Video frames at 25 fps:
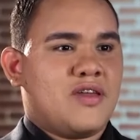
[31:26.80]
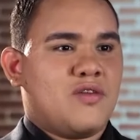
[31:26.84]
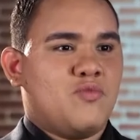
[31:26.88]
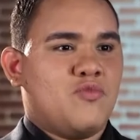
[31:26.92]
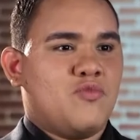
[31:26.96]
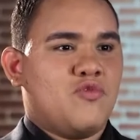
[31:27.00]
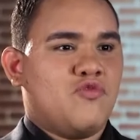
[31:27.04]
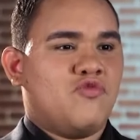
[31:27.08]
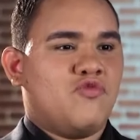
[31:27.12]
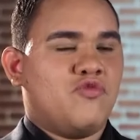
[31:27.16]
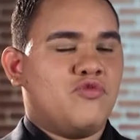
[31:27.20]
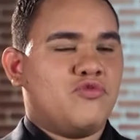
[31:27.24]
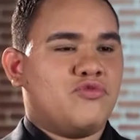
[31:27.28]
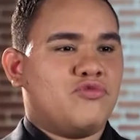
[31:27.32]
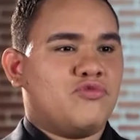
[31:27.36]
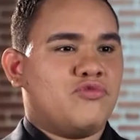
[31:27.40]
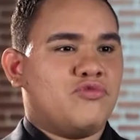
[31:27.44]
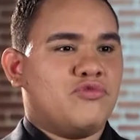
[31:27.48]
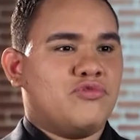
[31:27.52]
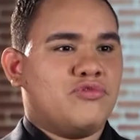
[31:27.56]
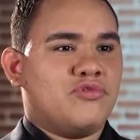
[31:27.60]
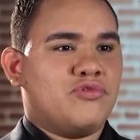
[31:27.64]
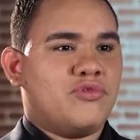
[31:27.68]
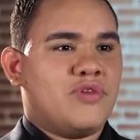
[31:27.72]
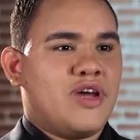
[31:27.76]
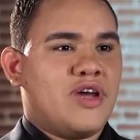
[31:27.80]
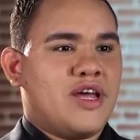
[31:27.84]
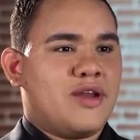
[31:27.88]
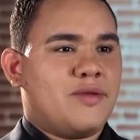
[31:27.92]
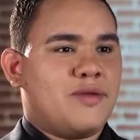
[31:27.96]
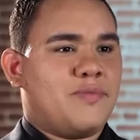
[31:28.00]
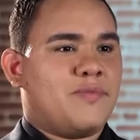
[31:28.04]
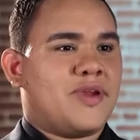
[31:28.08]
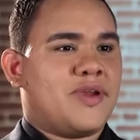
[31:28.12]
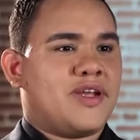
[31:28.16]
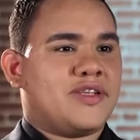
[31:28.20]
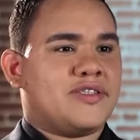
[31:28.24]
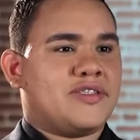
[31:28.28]
My future was
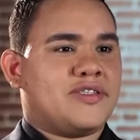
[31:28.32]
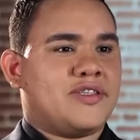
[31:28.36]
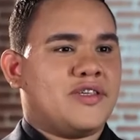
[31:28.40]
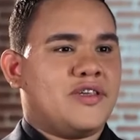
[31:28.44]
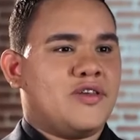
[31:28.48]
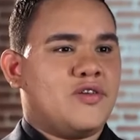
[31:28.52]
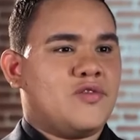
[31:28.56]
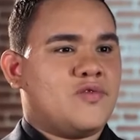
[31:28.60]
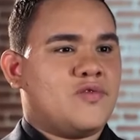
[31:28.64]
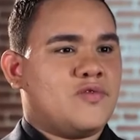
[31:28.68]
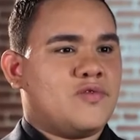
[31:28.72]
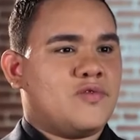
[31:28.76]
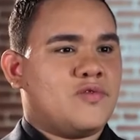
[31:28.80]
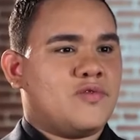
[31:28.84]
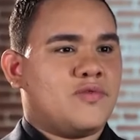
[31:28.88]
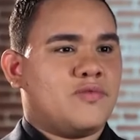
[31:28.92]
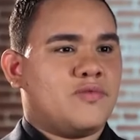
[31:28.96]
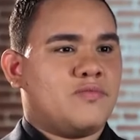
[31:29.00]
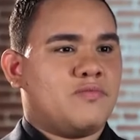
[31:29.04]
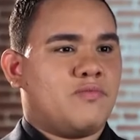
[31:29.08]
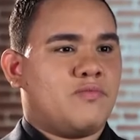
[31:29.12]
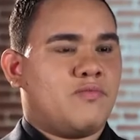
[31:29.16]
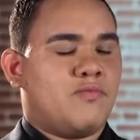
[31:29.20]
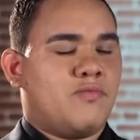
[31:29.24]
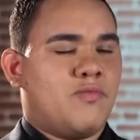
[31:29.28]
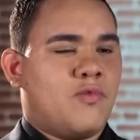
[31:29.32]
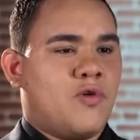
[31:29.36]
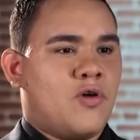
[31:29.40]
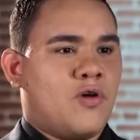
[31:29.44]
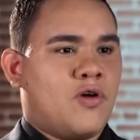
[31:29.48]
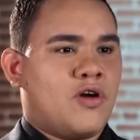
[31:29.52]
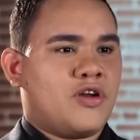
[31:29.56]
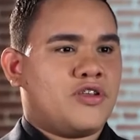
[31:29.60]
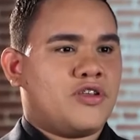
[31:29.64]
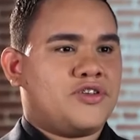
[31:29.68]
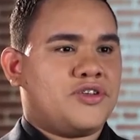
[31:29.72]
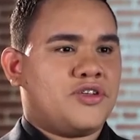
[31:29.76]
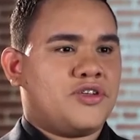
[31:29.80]
either death
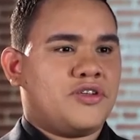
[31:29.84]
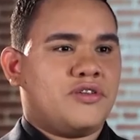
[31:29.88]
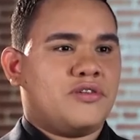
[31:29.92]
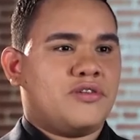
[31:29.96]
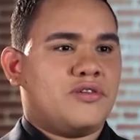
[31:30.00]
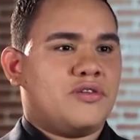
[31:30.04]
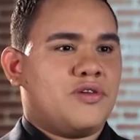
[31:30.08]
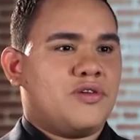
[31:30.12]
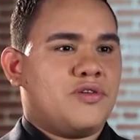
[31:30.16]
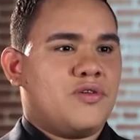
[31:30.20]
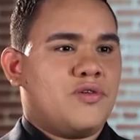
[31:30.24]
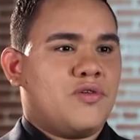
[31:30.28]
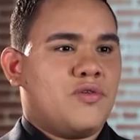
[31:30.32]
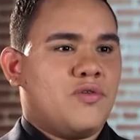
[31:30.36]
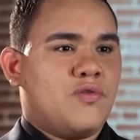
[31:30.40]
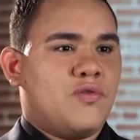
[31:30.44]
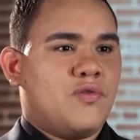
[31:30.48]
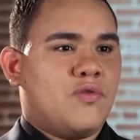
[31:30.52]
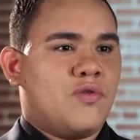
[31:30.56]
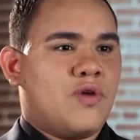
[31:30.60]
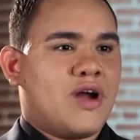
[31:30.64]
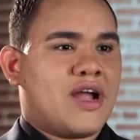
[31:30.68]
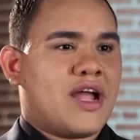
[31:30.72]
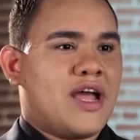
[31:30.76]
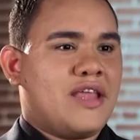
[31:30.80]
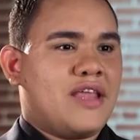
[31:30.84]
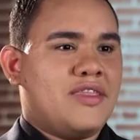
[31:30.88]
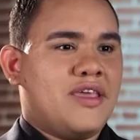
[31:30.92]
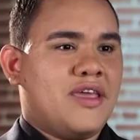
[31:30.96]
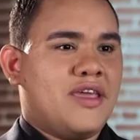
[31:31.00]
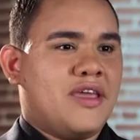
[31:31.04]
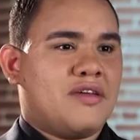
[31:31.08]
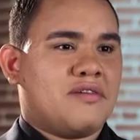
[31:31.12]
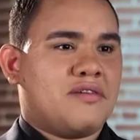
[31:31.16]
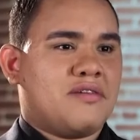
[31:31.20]
or jail,